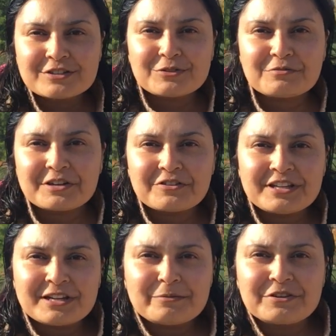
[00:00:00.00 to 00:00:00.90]
do a video
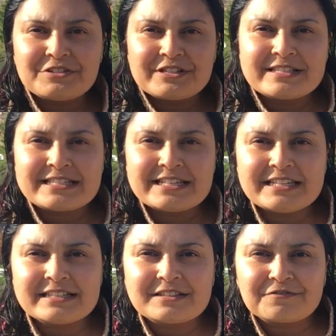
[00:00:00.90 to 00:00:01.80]
here because you can
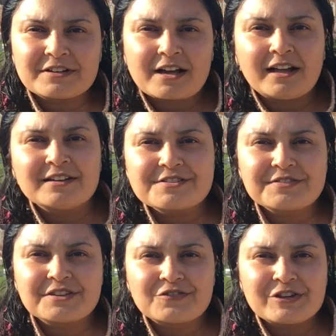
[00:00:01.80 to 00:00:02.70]
see the different colors
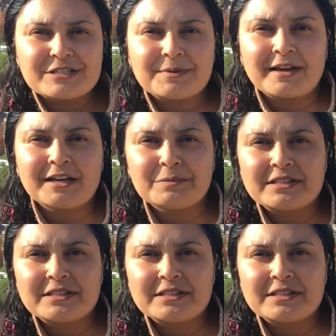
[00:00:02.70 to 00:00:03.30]
of the trees behind me.